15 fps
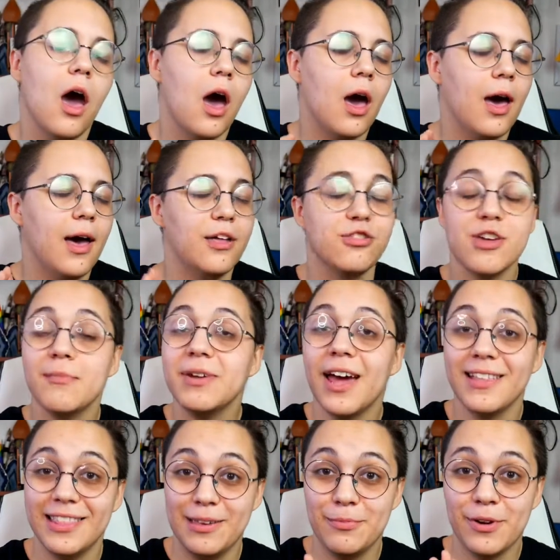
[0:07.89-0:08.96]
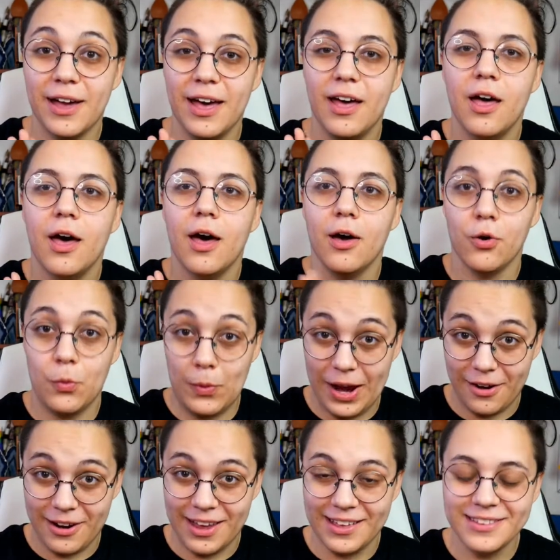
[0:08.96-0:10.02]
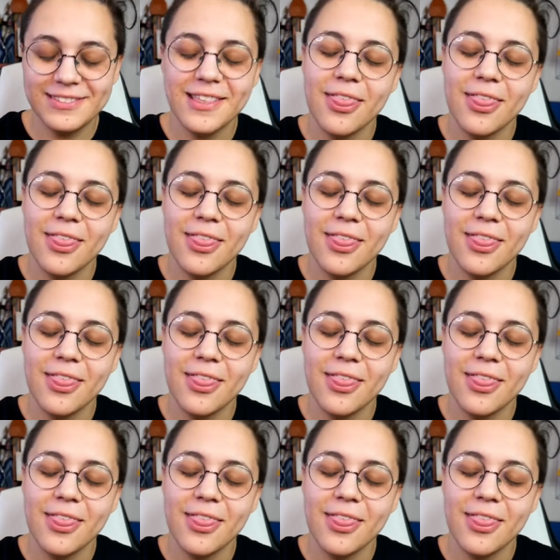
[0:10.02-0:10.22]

uh, Gemini, Libra, Aquarius,